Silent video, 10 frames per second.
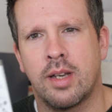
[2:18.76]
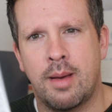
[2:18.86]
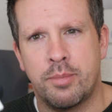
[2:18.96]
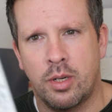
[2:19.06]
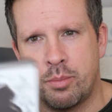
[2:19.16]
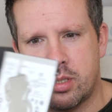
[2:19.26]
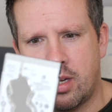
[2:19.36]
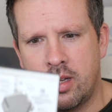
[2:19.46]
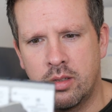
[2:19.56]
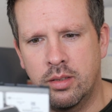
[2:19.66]
laptop
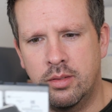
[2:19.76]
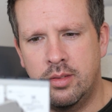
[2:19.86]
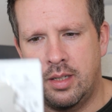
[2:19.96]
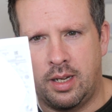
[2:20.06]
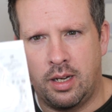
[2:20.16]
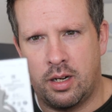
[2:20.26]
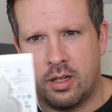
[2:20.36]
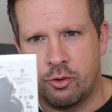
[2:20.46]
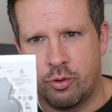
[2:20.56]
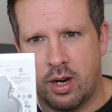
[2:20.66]
style
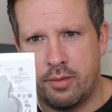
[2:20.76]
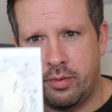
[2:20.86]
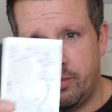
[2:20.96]
hard drive,